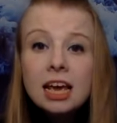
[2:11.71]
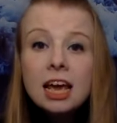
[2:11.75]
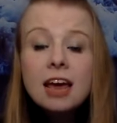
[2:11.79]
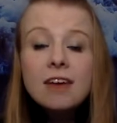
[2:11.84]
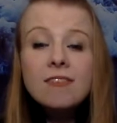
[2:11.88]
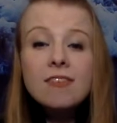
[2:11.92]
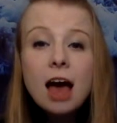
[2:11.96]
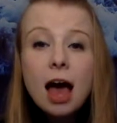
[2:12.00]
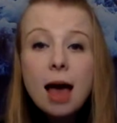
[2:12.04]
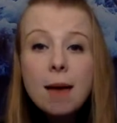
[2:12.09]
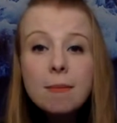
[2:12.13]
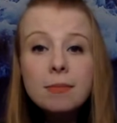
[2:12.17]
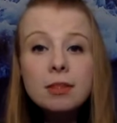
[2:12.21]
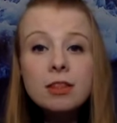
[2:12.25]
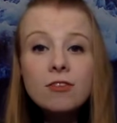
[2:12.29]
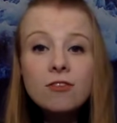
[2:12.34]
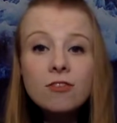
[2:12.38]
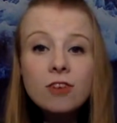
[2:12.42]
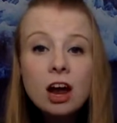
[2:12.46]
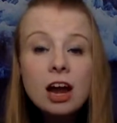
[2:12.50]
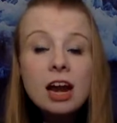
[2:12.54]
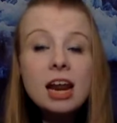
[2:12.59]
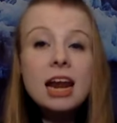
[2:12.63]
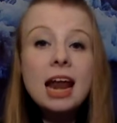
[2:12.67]
if I'm in the
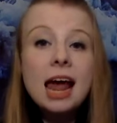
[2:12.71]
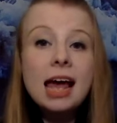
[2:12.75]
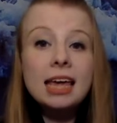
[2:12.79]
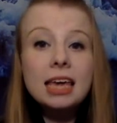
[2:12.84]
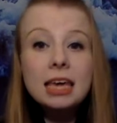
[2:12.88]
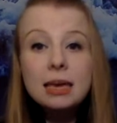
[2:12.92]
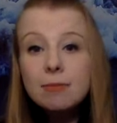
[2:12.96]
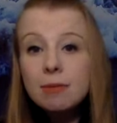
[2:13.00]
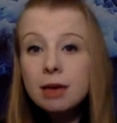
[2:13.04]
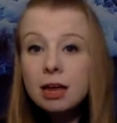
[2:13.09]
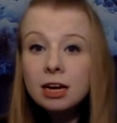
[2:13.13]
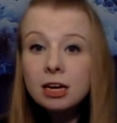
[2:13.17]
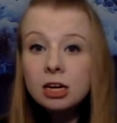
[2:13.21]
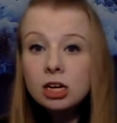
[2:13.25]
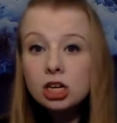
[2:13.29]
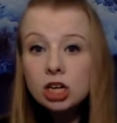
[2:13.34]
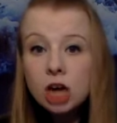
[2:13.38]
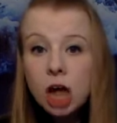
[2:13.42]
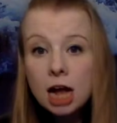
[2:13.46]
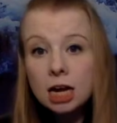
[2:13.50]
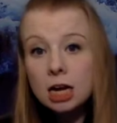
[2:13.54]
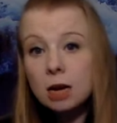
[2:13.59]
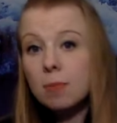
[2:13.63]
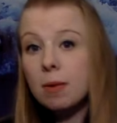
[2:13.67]
front and I keep getting
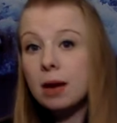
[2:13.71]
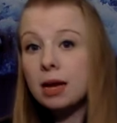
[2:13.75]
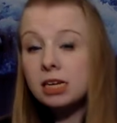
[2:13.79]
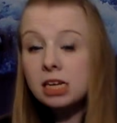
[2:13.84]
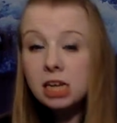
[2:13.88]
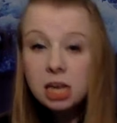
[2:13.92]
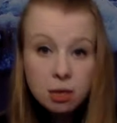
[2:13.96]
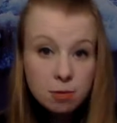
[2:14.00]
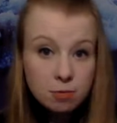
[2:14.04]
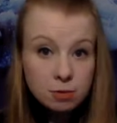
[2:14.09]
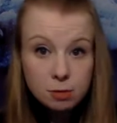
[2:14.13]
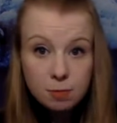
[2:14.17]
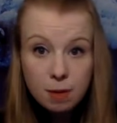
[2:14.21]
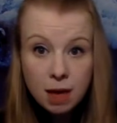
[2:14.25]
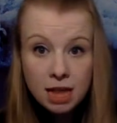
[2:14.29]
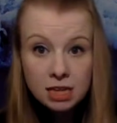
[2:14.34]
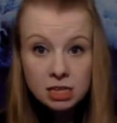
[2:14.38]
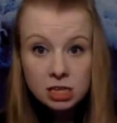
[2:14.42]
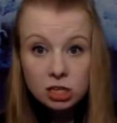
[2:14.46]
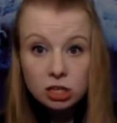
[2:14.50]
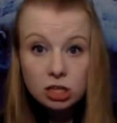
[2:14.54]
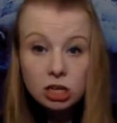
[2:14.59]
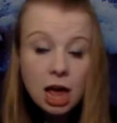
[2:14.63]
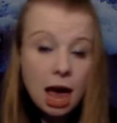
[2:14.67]
distracted by Tim's
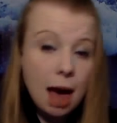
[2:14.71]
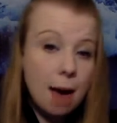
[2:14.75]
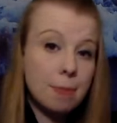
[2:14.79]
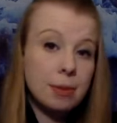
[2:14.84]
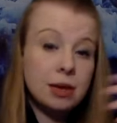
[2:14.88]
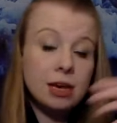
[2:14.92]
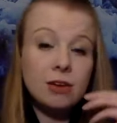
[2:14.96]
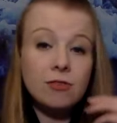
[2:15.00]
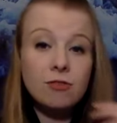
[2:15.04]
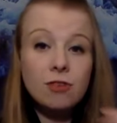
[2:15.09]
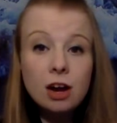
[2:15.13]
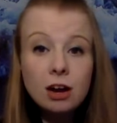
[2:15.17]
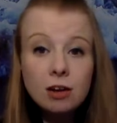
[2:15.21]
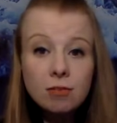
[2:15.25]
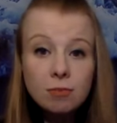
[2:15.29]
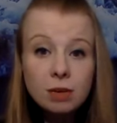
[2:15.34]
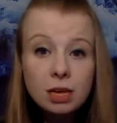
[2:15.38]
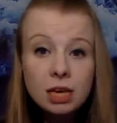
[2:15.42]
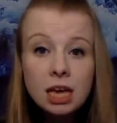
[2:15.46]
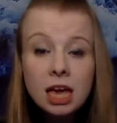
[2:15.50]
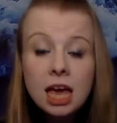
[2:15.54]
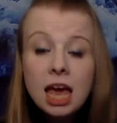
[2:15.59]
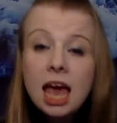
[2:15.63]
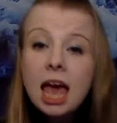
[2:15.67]
pencil tapping in front of
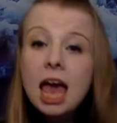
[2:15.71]
me,